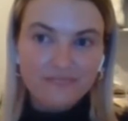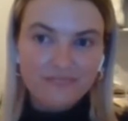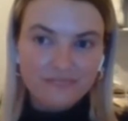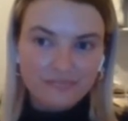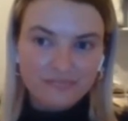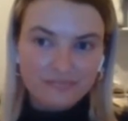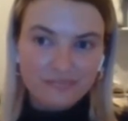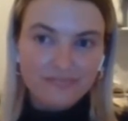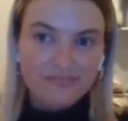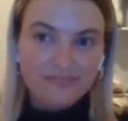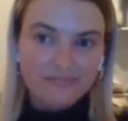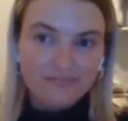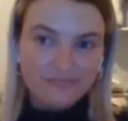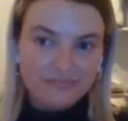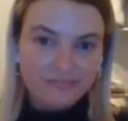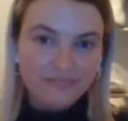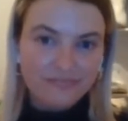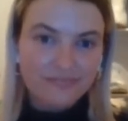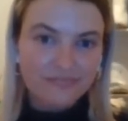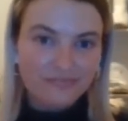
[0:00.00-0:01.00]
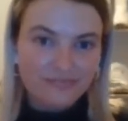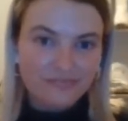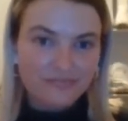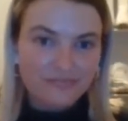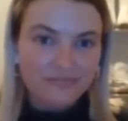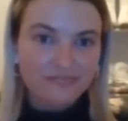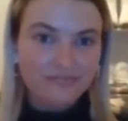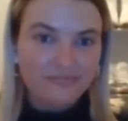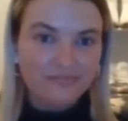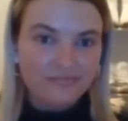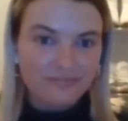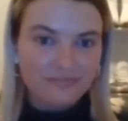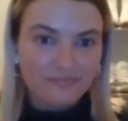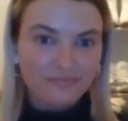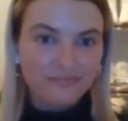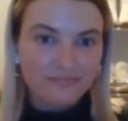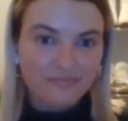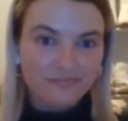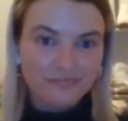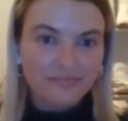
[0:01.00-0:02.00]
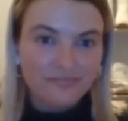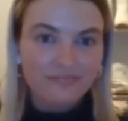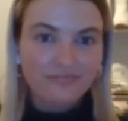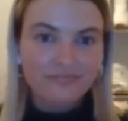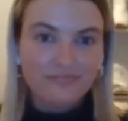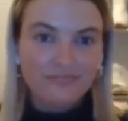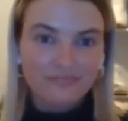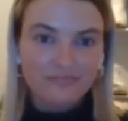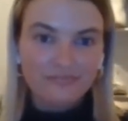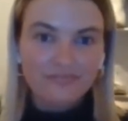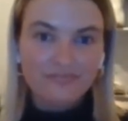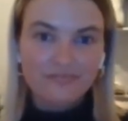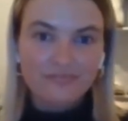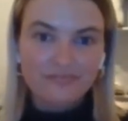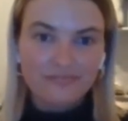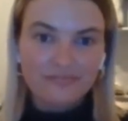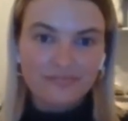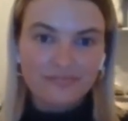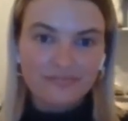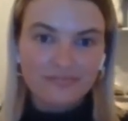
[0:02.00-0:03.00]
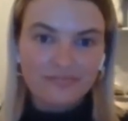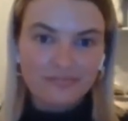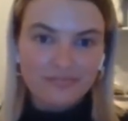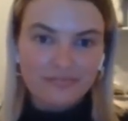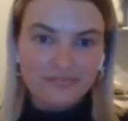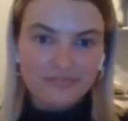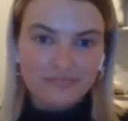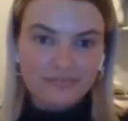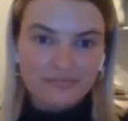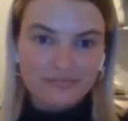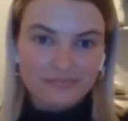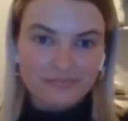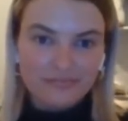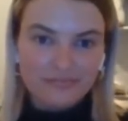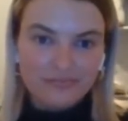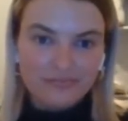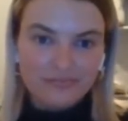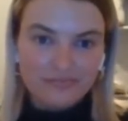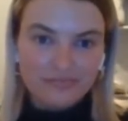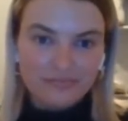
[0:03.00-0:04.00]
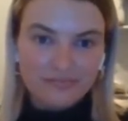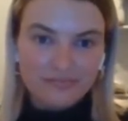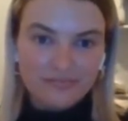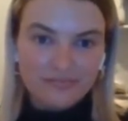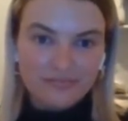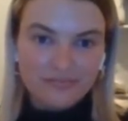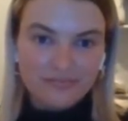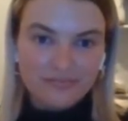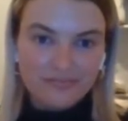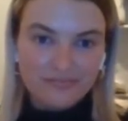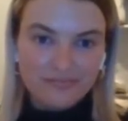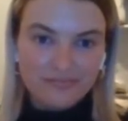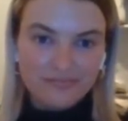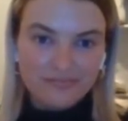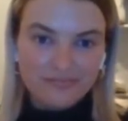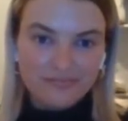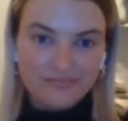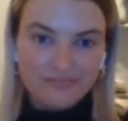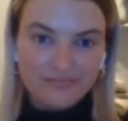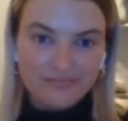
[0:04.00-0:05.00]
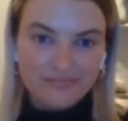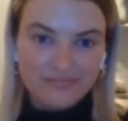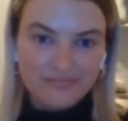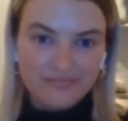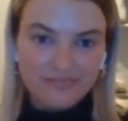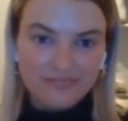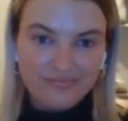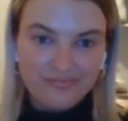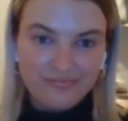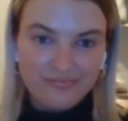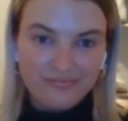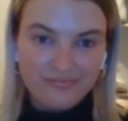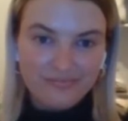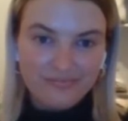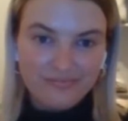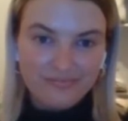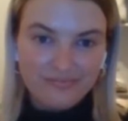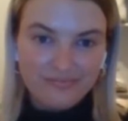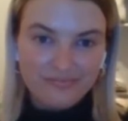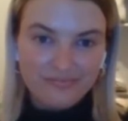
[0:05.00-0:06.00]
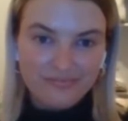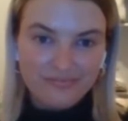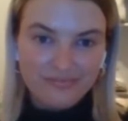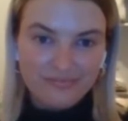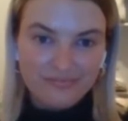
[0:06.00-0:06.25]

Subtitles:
No words are spoken by the person on screen.